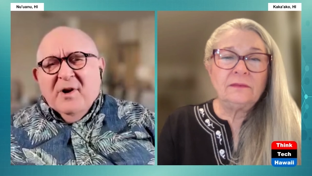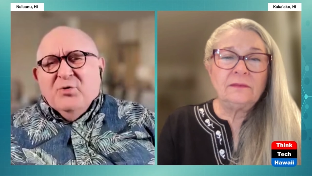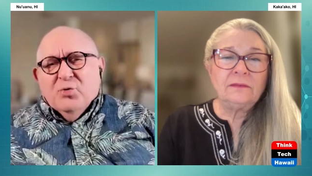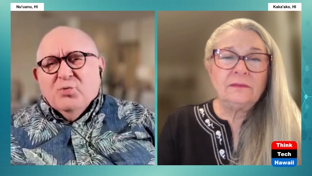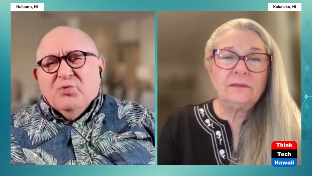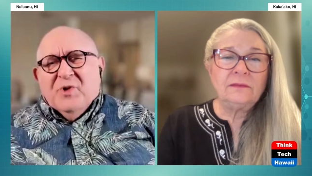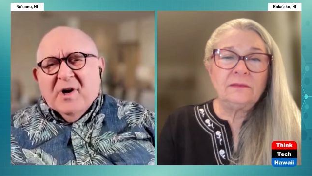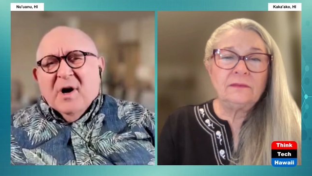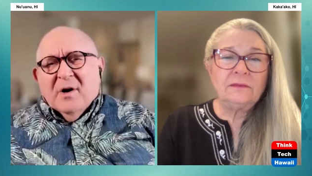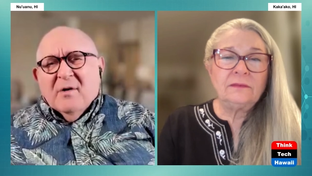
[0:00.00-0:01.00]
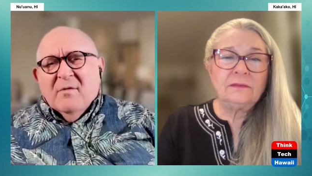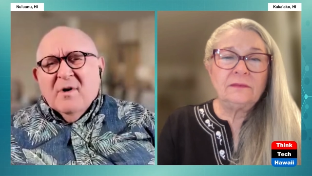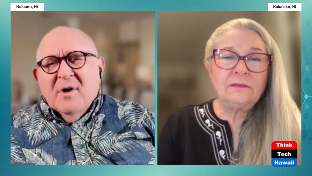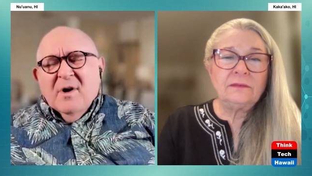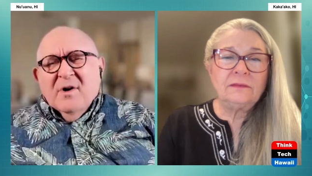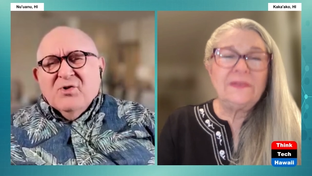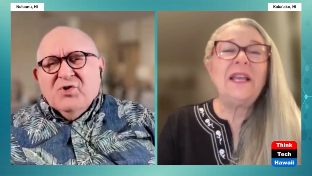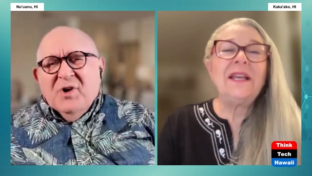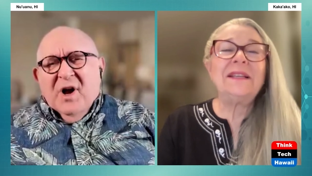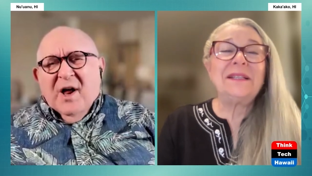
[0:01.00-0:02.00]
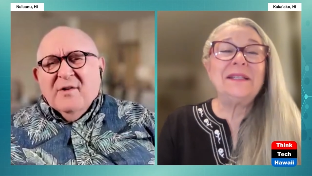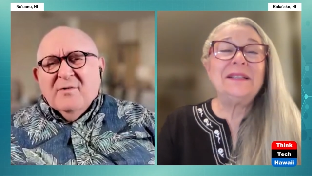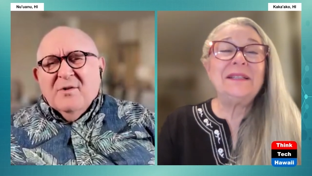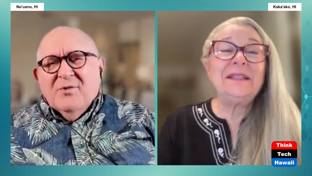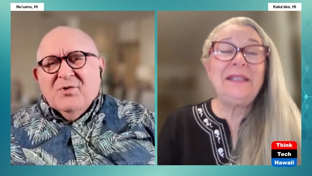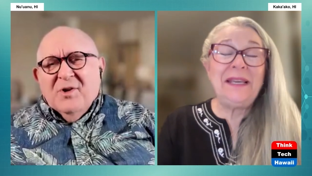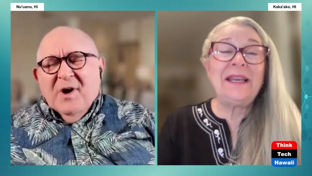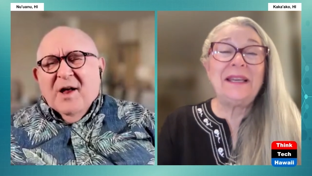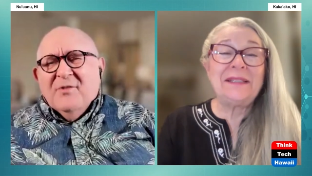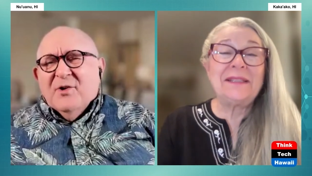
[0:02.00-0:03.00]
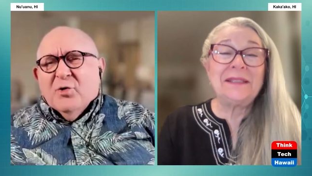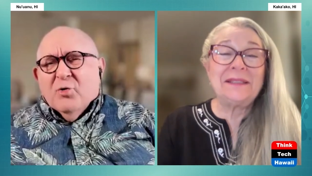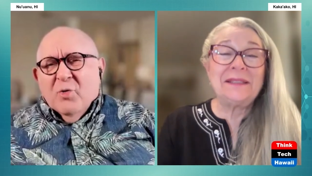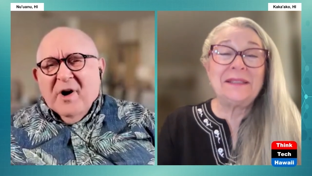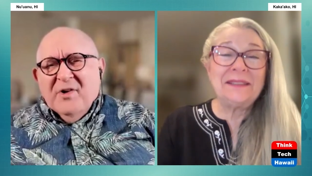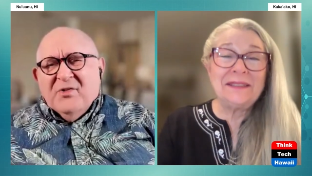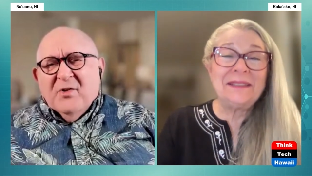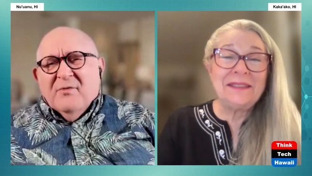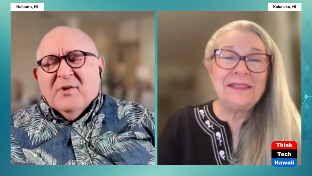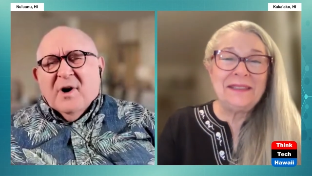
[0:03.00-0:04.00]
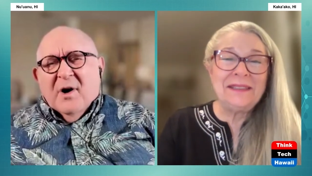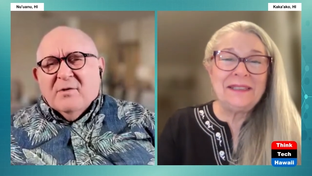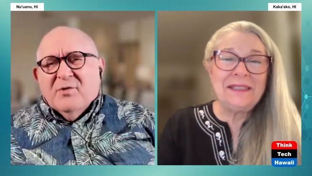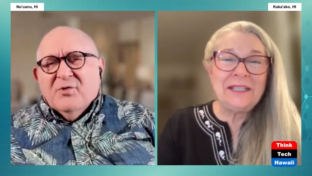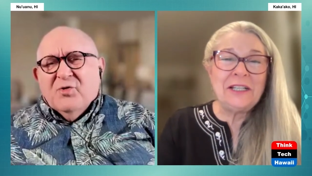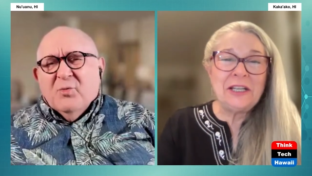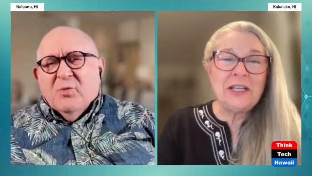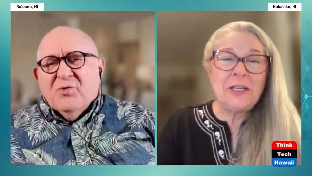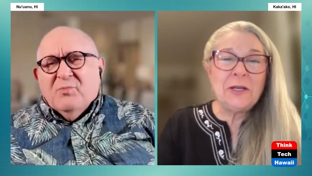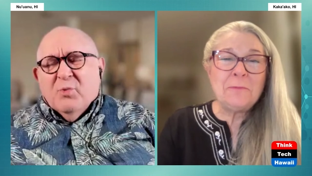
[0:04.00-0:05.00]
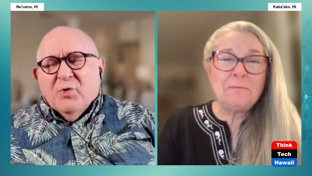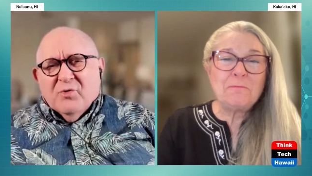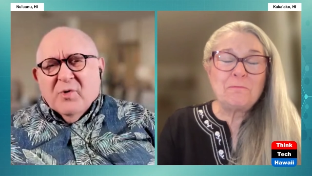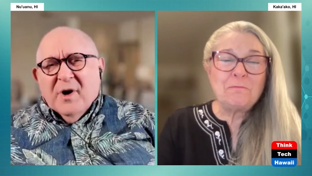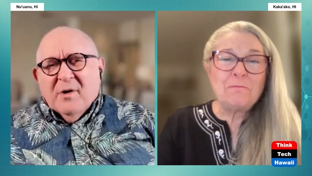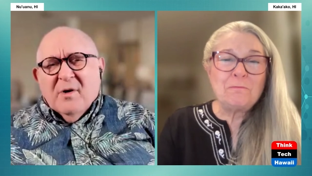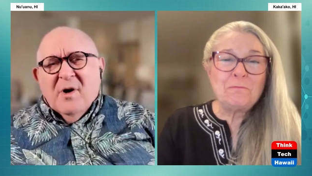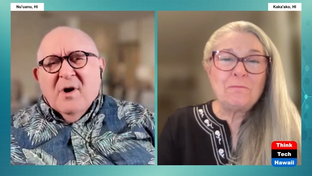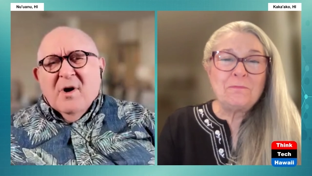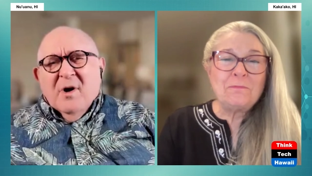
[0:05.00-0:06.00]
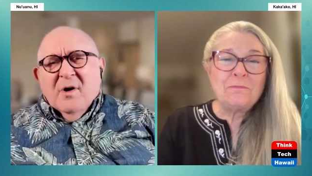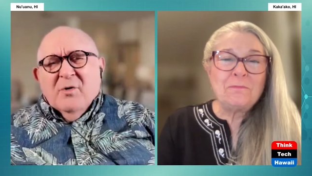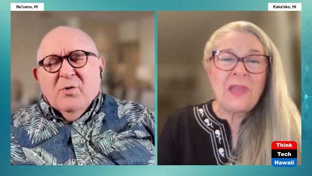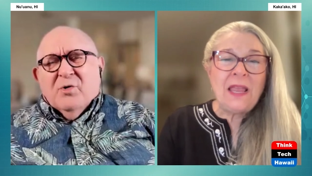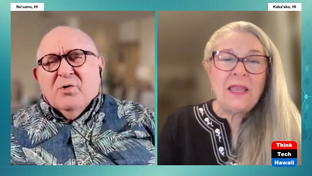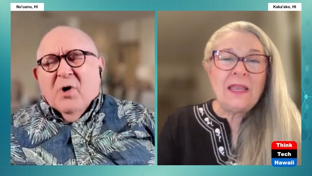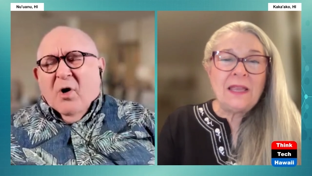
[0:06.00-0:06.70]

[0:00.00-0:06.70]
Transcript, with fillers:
Speaker 1: into Te Ata. She had, she had the grace of the character she was portraying. You could